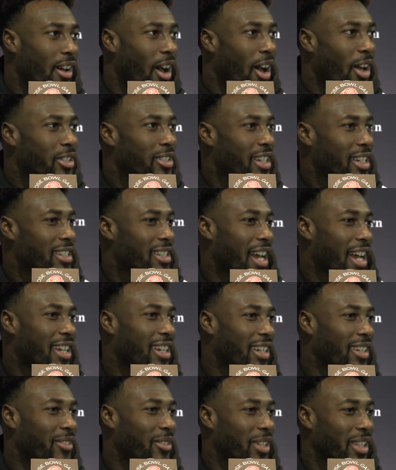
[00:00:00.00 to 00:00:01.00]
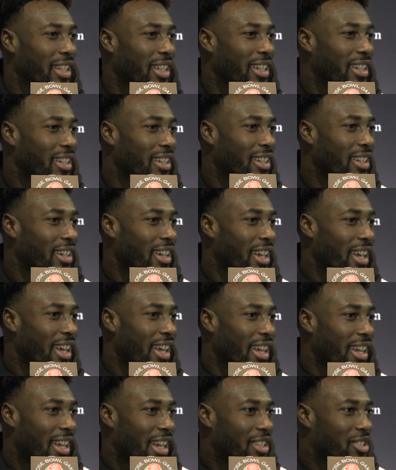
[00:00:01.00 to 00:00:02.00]
All season, I couldn't really
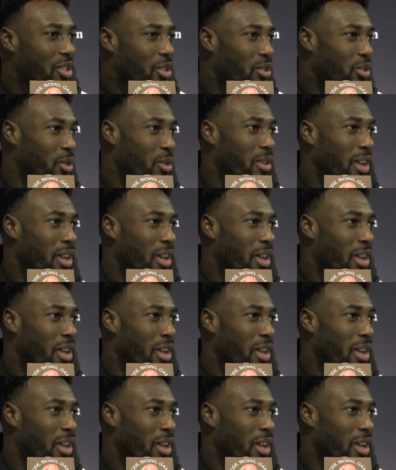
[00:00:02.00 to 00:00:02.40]
get too